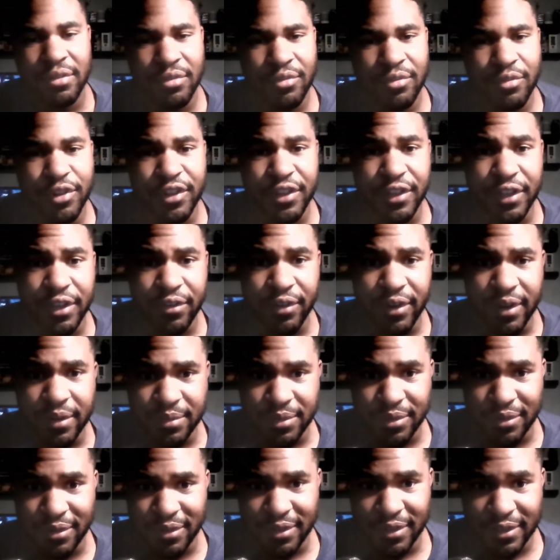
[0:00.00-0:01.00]
quickly
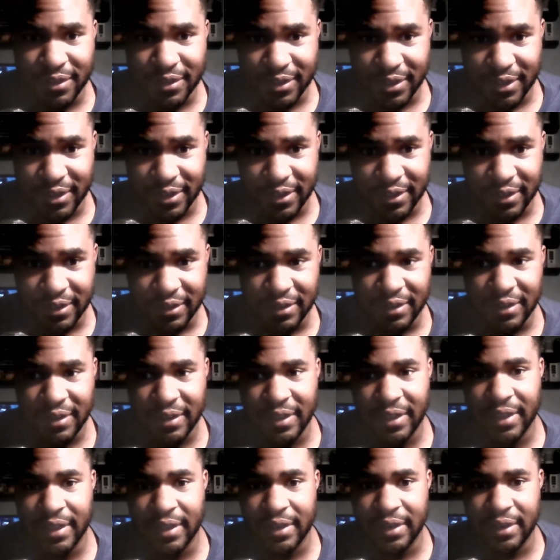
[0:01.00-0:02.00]
grabs his gun
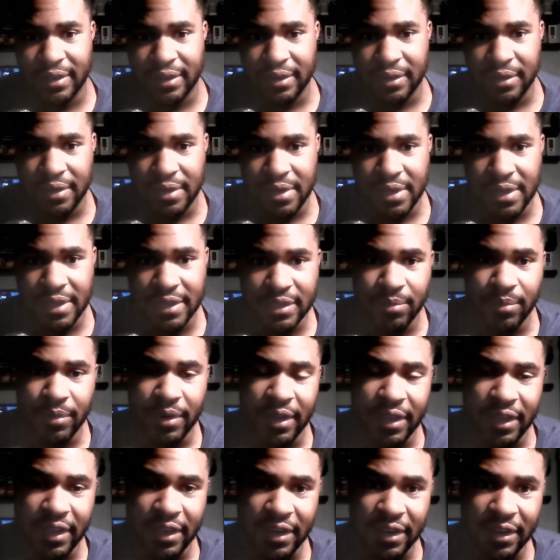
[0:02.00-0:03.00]
and hits him
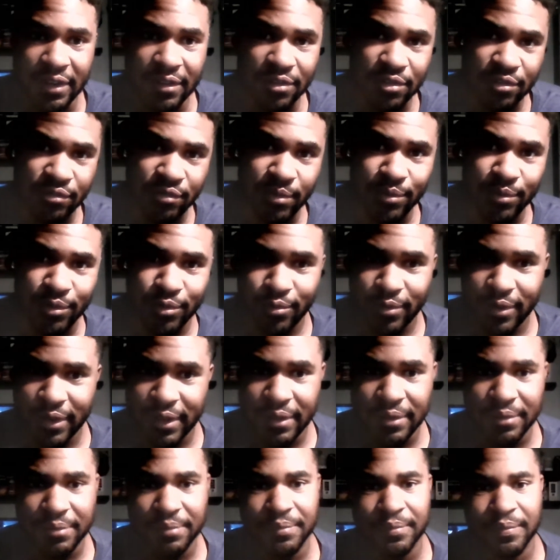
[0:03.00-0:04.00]
in the head and swims
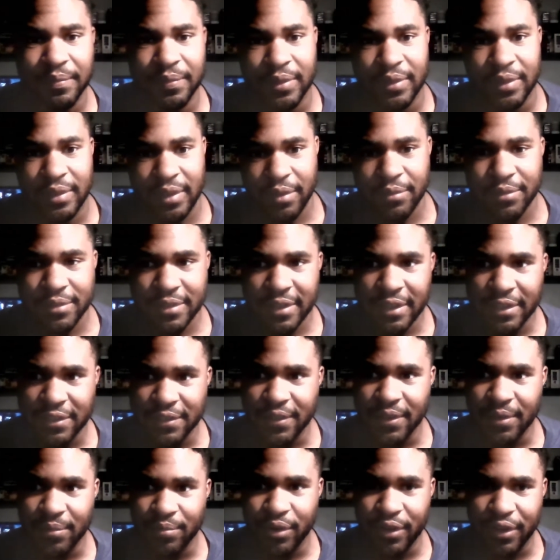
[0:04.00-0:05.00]
away. That was
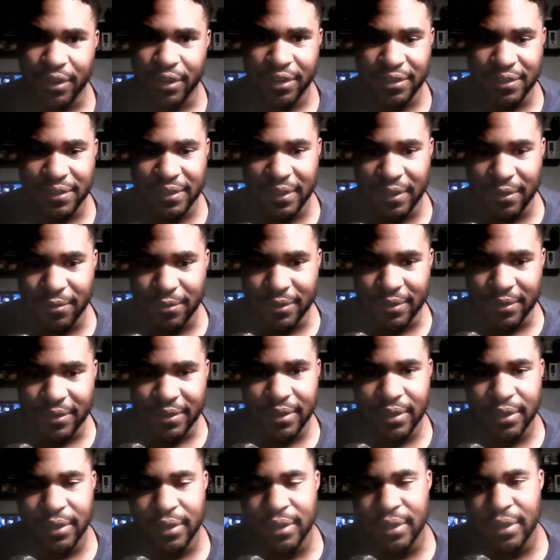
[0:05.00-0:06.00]
actually a pretty good
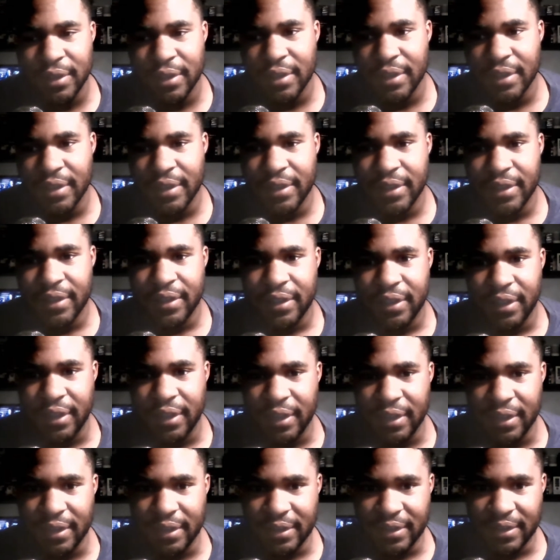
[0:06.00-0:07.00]
sequence.
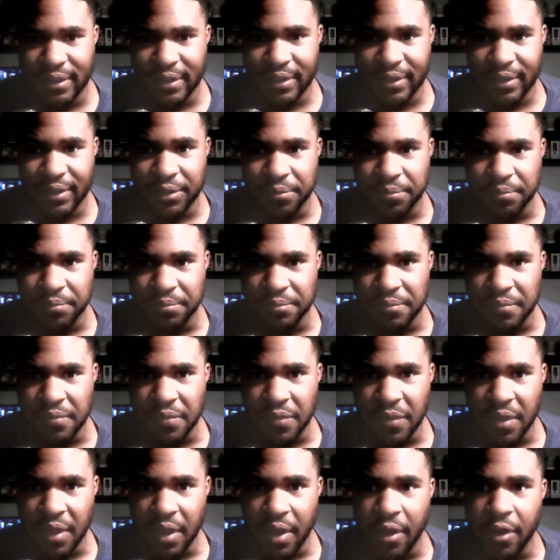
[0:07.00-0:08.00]
And I
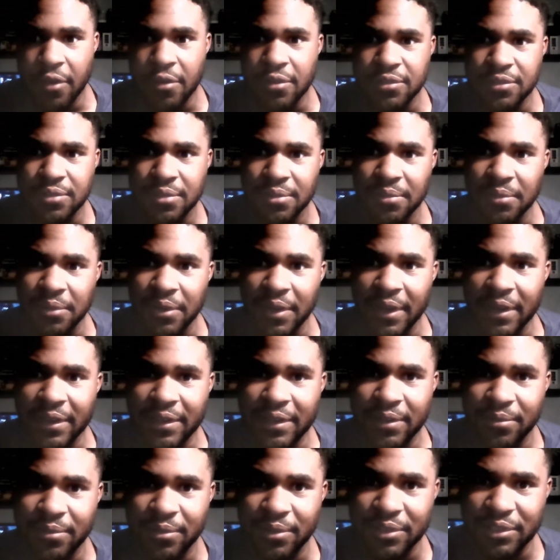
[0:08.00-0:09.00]
also
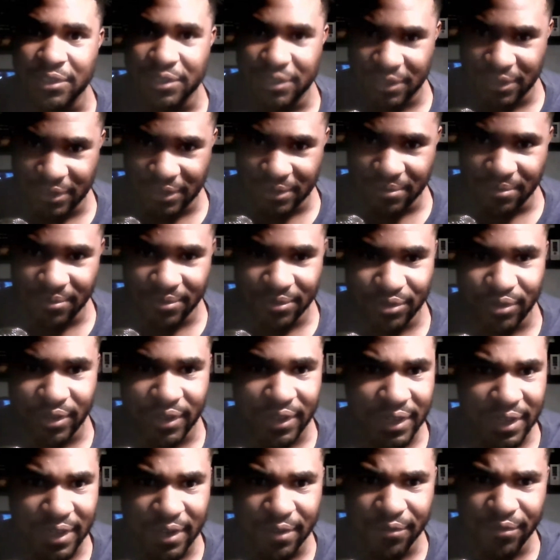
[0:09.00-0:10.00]
liked it where she was
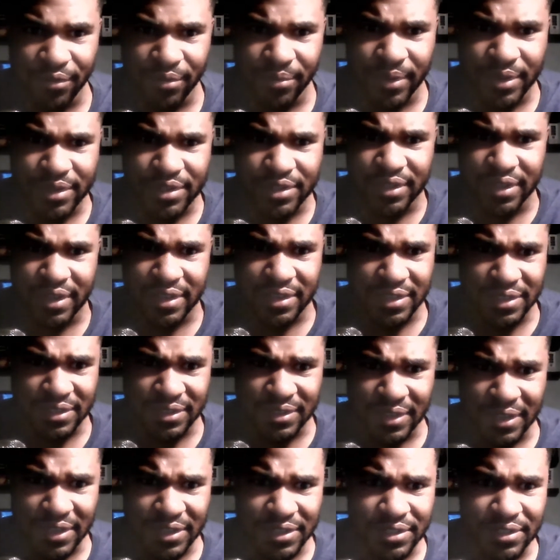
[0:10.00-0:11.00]
trying to get information at the
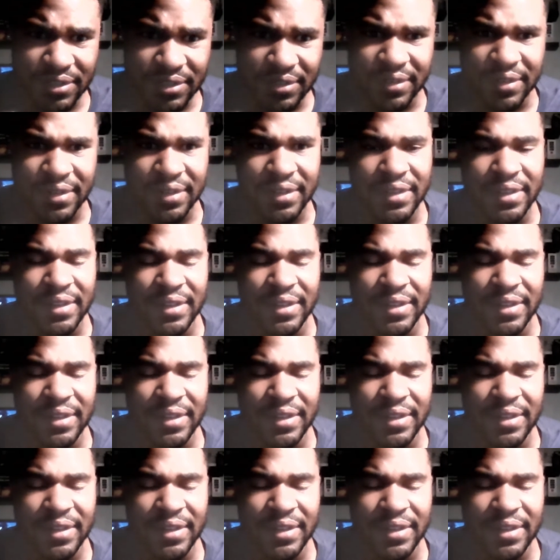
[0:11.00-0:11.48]
station,